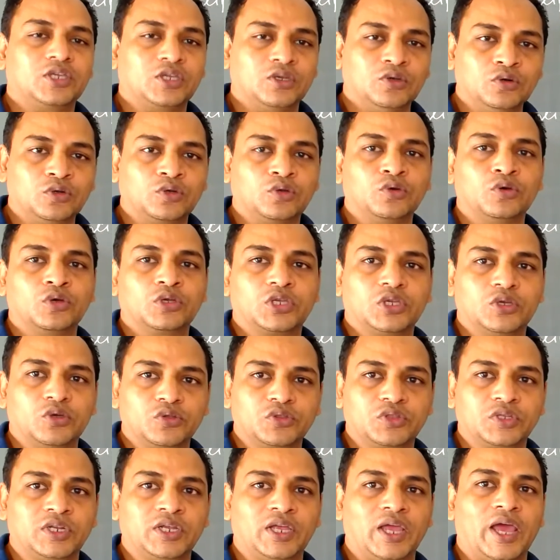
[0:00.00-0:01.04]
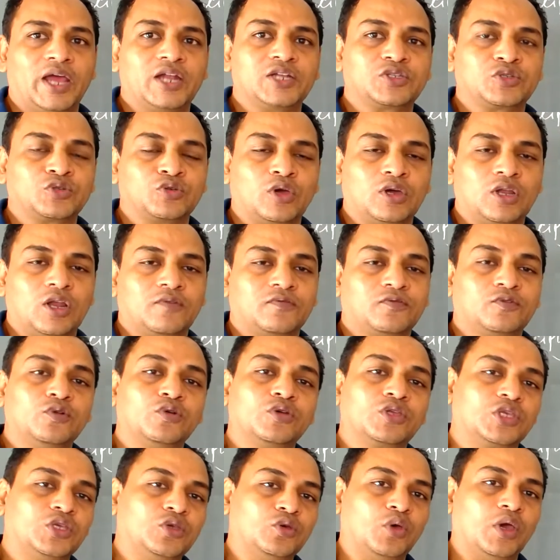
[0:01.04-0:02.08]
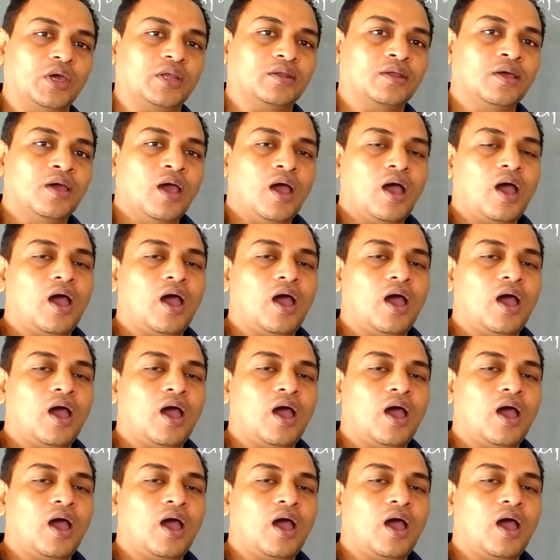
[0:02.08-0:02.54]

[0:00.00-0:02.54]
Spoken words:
Q2, Q3 and so on up to Qn